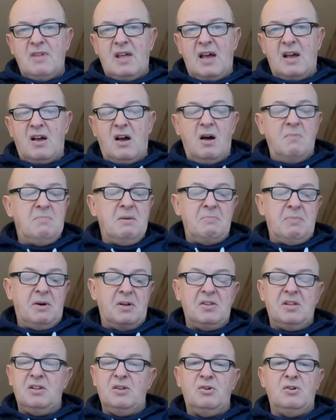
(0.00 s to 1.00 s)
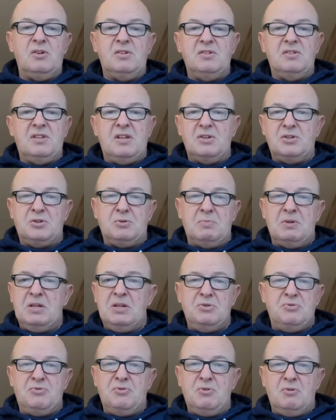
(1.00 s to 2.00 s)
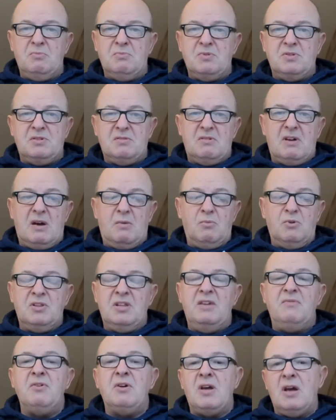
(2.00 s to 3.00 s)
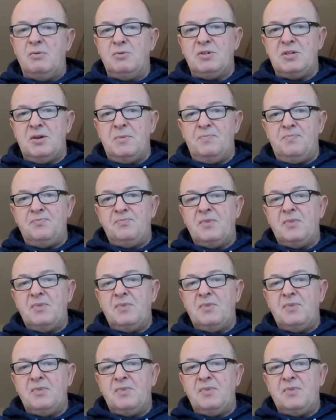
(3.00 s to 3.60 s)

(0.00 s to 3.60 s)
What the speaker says: I can't be bothered looking. There's some of these rooms I wouldn't even go to.